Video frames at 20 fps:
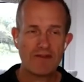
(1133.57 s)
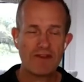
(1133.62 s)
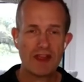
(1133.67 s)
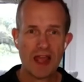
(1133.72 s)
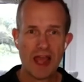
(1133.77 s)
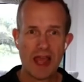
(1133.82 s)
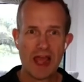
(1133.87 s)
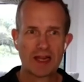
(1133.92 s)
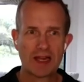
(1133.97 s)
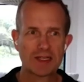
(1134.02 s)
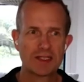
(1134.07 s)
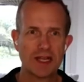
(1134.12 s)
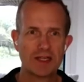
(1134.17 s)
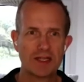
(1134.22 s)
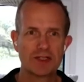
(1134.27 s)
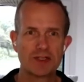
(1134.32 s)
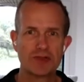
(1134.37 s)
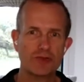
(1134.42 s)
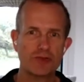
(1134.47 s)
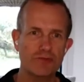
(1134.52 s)
having
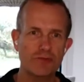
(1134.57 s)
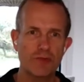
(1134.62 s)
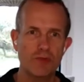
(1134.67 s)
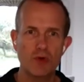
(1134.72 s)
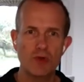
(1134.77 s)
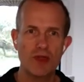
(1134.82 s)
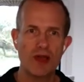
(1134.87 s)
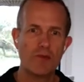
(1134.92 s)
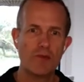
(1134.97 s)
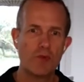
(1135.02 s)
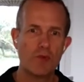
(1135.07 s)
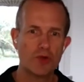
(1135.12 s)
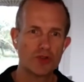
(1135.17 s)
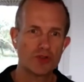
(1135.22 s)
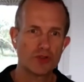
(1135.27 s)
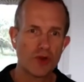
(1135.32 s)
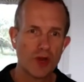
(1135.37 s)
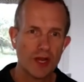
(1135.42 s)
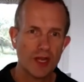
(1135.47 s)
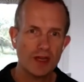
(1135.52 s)
access to more
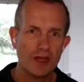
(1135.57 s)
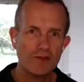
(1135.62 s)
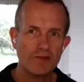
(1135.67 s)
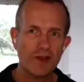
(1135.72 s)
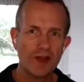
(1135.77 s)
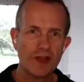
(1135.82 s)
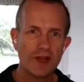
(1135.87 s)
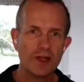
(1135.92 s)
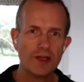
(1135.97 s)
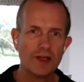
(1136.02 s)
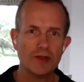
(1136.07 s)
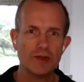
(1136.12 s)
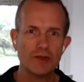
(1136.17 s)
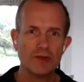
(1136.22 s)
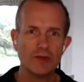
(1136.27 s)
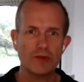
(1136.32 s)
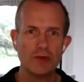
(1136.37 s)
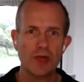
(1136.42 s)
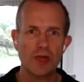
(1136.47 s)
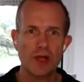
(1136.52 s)
than one trading
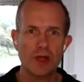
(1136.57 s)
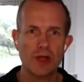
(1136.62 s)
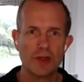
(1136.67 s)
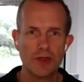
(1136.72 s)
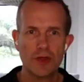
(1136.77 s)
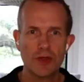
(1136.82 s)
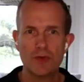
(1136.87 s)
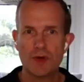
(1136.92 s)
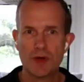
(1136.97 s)
venue,